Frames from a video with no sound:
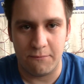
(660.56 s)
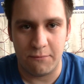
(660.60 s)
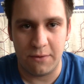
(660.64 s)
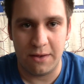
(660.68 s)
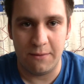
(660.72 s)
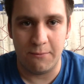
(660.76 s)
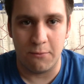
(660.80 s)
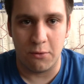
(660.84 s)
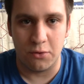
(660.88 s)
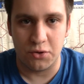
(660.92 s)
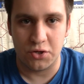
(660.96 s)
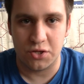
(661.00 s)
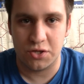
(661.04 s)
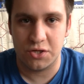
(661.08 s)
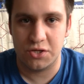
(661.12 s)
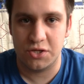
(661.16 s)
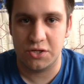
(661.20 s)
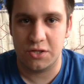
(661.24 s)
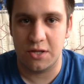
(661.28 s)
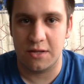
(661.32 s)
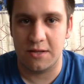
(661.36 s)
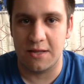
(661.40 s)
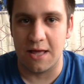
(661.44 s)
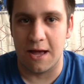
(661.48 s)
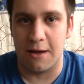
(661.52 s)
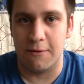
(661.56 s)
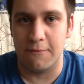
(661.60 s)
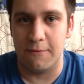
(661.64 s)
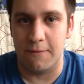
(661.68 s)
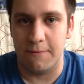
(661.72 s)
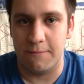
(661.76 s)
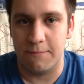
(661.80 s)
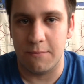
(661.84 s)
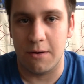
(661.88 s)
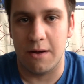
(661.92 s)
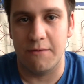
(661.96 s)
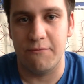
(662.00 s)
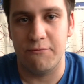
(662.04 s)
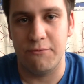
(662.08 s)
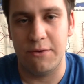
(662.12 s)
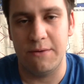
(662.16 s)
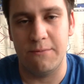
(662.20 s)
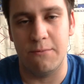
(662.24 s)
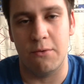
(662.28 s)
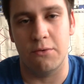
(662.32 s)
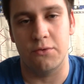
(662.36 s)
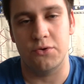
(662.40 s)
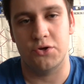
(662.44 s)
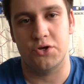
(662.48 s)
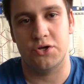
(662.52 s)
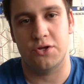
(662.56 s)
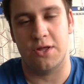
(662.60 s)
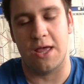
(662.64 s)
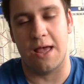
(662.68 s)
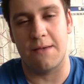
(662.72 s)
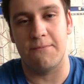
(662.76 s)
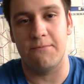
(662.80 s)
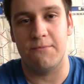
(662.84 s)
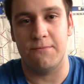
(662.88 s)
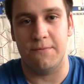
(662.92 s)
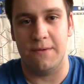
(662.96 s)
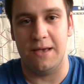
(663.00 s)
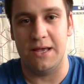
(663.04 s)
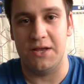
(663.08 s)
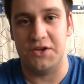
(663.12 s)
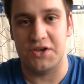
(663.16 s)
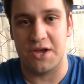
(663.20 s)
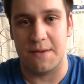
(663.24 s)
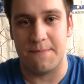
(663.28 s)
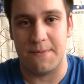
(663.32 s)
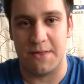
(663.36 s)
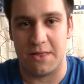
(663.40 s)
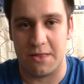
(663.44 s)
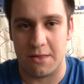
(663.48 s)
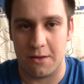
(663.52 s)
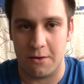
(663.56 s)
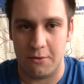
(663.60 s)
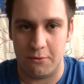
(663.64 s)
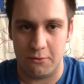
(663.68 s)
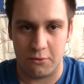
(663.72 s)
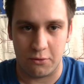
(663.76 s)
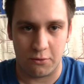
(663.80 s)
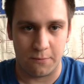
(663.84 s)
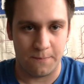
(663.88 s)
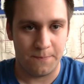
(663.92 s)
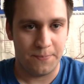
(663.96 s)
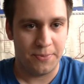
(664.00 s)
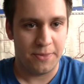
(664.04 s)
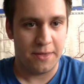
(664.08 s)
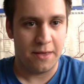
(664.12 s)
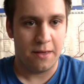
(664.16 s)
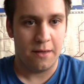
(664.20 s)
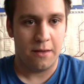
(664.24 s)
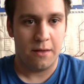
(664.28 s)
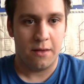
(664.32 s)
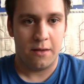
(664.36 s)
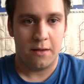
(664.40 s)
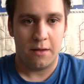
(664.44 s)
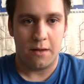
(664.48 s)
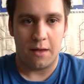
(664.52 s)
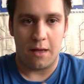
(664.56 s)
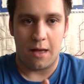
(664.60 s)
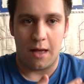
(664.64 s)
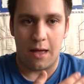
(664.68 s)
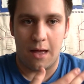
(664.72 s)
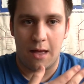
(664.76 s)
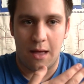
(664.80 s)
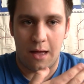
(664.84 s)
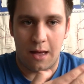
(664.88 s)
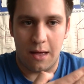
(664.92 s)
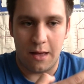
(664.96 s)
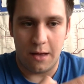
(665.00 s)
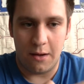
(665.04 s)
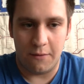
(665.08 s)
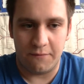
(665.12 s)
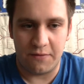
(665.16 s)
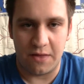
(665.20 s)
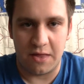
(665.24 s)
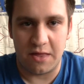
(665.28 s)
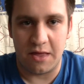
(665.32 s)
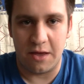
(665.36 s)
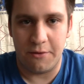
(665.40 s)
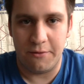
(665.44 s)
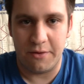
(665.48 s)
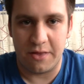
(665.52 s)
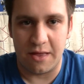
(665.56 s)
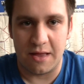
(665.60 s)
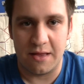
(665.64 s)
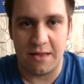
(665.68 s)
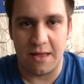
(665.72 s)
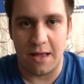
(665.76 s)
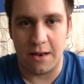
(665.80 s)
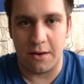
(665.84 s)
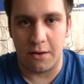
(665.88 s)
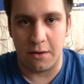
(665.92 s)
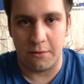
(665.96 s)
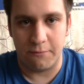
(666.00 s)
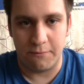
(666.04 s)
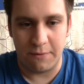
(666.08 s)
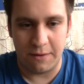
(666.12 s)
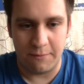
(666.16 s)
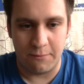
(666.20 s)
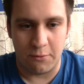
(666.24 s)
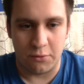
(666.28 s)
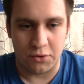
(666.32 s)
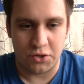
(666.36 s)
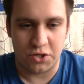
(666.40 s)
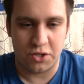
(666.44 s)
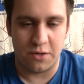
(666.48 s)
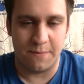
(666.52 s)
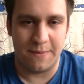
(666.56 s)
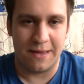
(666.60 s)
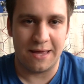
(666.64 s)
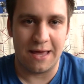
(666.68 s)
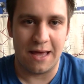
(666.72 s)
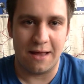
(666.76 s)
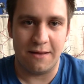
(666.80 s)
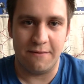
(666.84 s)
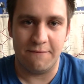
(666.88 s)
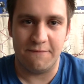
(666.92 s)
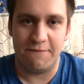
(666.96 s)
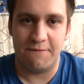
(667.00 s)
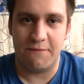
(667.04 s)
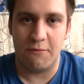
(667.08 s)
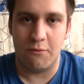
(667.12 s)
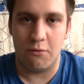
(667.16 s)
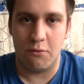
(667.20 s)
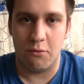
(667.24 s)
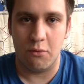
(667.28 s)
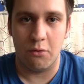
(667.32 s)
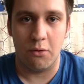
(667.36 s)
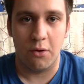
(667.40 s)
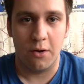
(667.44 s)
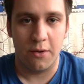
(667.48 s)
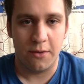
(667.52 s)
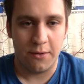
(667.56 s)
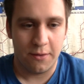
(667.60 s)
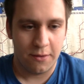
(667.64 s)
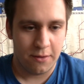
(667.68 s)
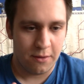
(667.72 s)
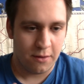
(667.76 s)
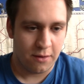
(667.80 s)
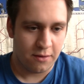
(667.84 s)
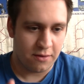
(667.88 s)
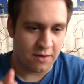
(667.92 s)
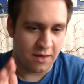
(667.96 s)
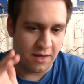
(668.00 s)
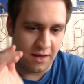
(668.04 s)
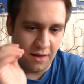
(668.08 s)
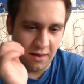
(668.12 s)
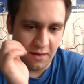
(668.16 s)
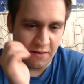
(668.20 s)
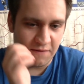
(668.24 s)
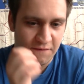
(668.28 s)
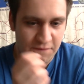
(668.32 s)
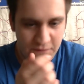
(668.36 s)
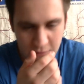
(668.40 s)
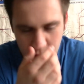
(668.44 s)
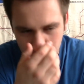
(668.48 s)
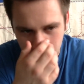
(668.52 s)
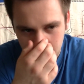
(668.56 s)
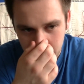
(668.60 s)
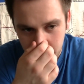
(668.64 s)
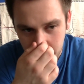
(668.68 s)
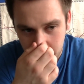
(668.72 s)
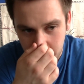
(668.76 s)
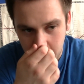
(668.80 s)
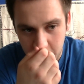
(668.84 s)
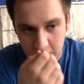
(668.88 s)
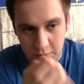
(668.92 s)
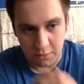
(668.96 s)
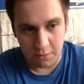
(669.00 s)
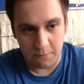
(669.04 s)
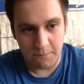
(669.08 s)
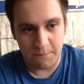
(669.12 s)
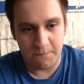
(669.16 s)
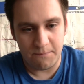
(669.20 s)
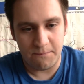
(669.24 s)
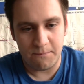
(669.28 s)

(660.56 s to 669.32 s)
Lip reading: rewatched I've rewatched each episode of the series, and then I rewatched them again for these vlogs. So the